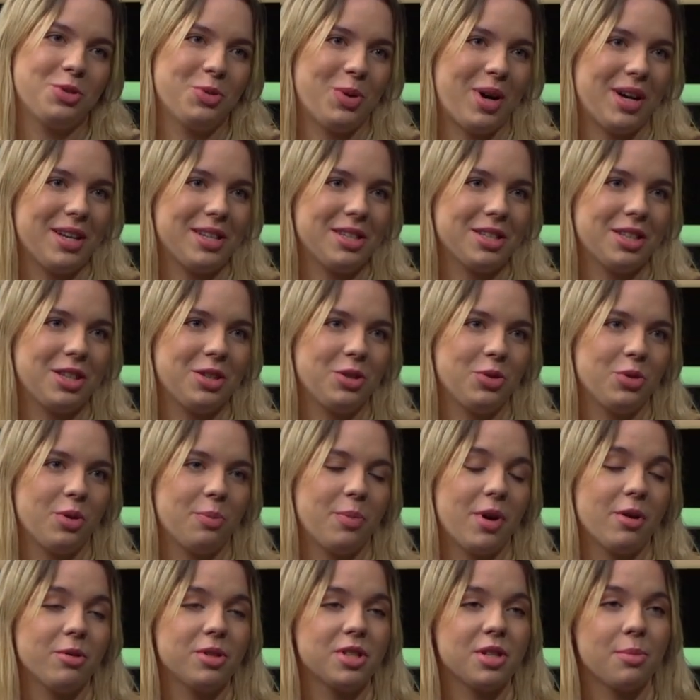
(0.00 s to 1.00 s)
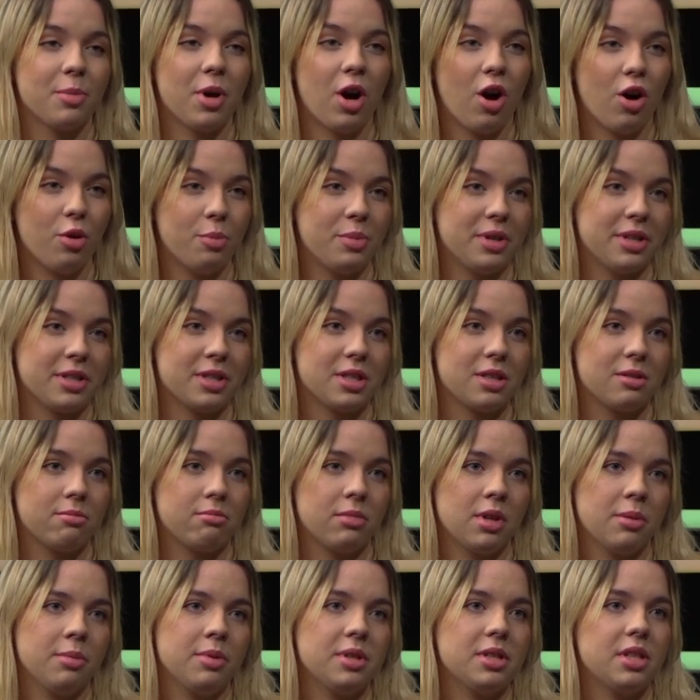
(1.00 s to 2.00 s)
ask you about some hobbies.
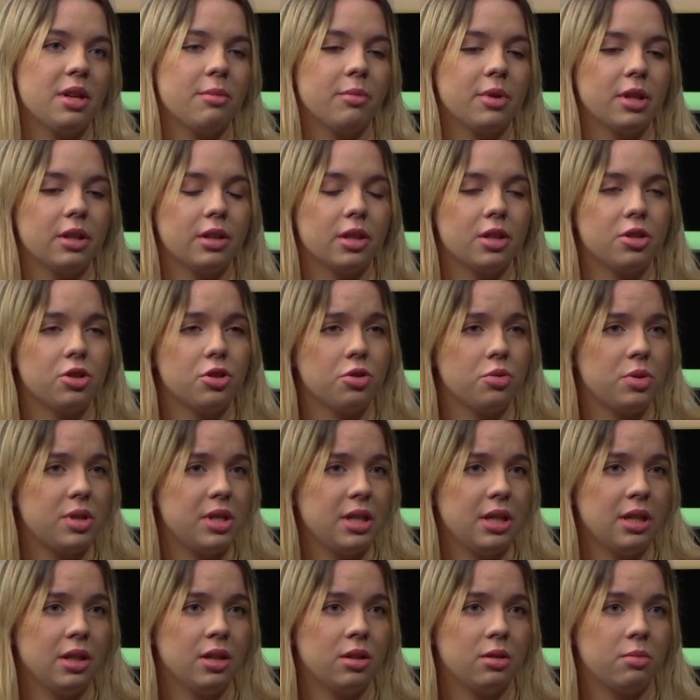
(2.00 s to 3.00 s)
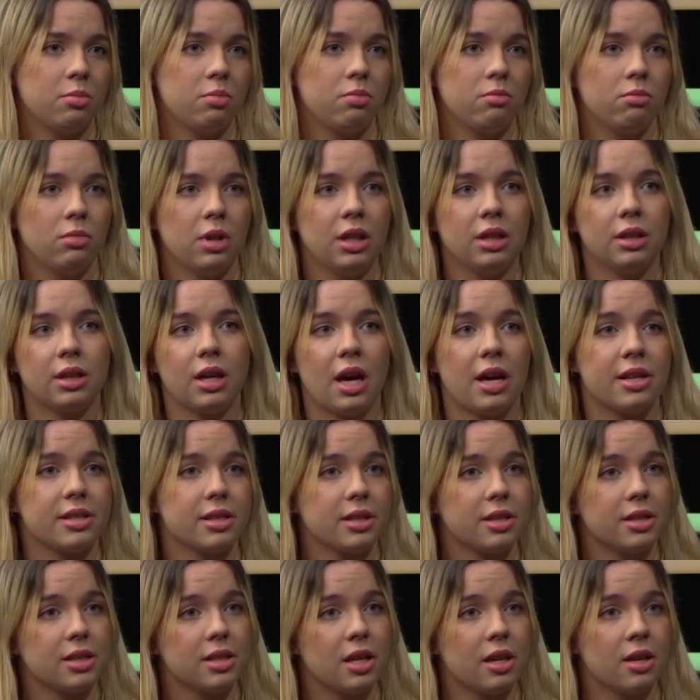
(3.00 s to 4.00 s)
Maybe something that you did in
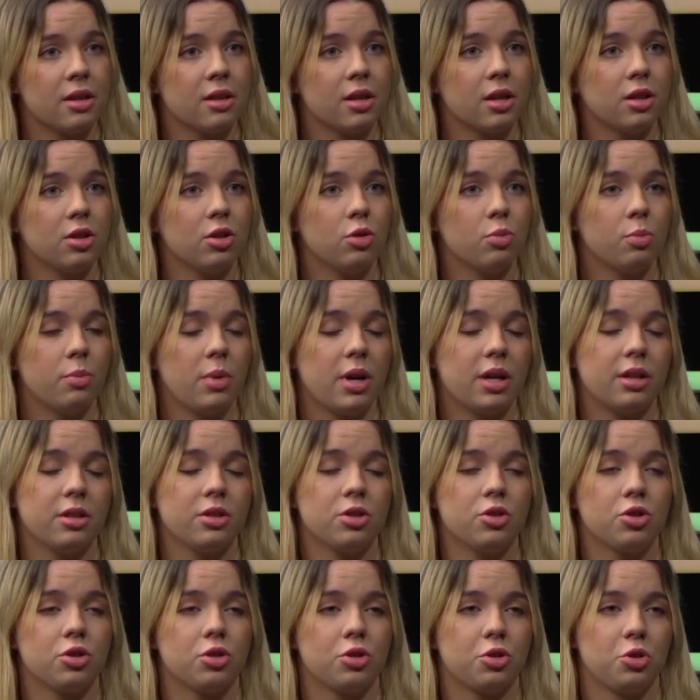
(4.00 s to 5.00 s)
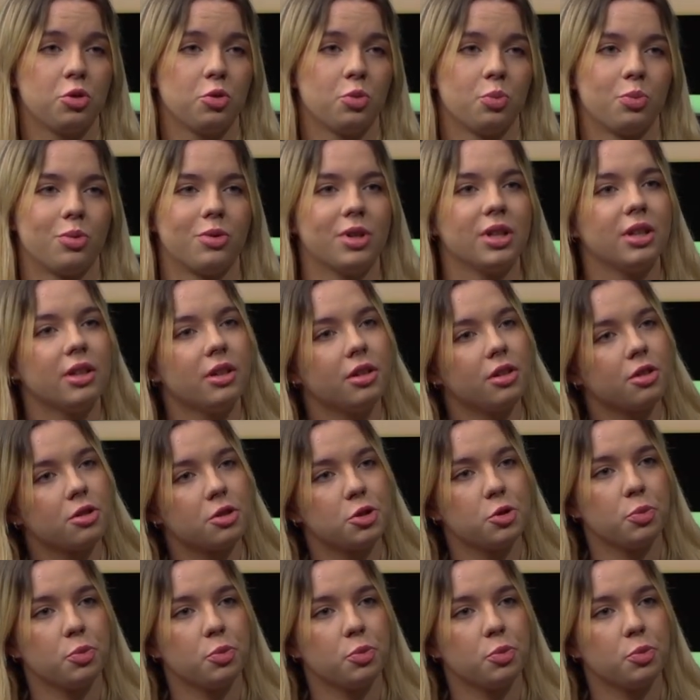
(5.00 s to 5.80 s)
Kazakhstan that you managed to bring here to